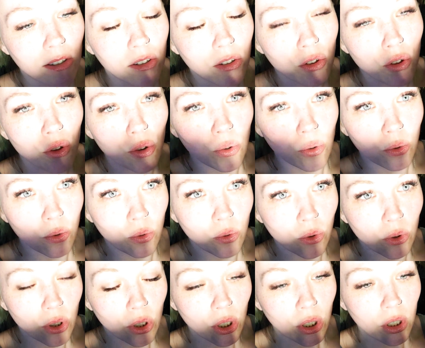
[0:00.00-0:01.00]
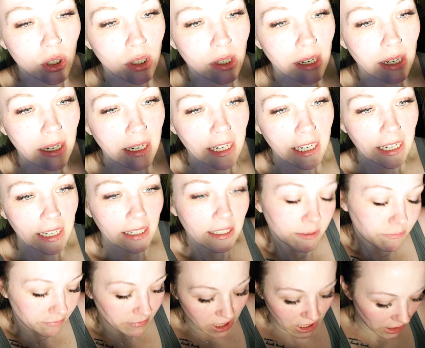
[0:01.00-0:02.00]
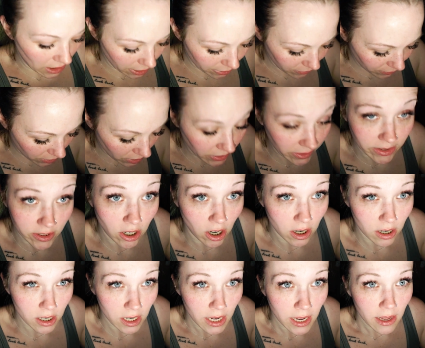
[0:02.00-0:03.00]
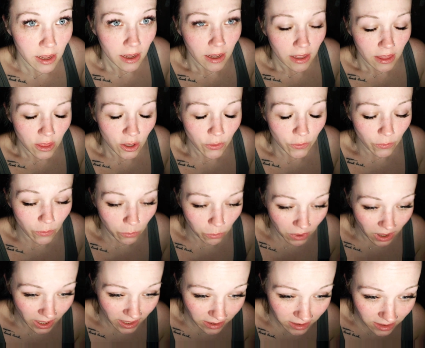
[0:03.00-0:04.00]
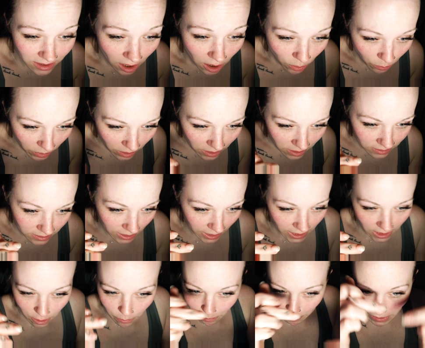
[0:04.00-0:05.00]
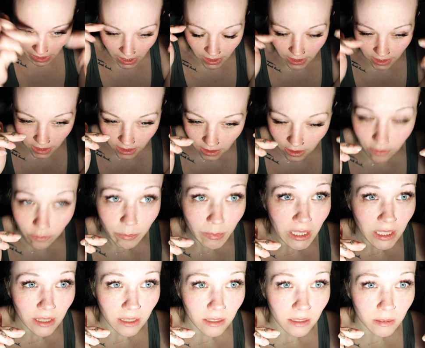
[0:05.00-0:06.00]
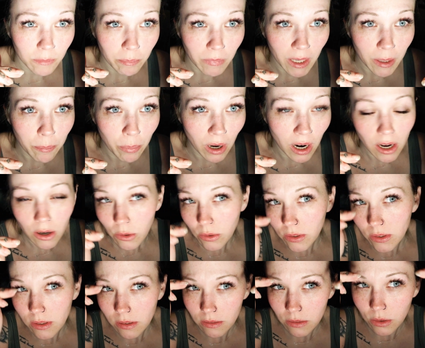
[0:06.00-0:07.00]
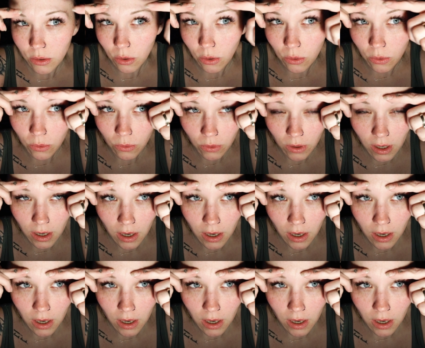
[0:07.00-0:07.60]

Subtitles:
to get enough to start. What I start with is like the body of my brows. So